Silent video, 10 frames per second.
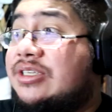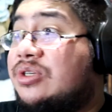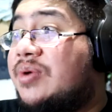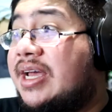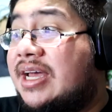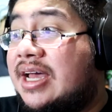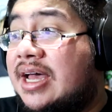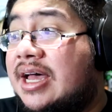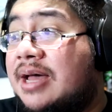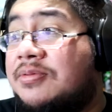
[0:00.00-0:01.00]
So when I
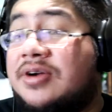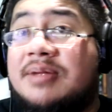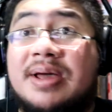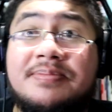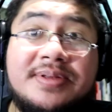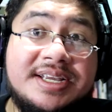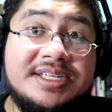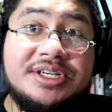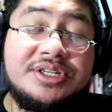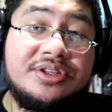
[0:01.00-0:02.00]
uh, upgrade my
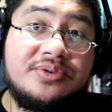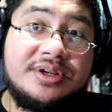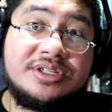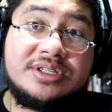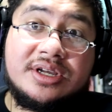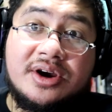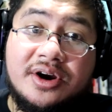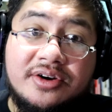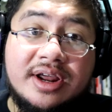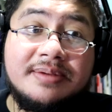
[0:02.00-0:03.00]
PlayStation 3's
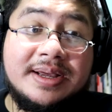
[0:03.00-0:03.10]
hard drive,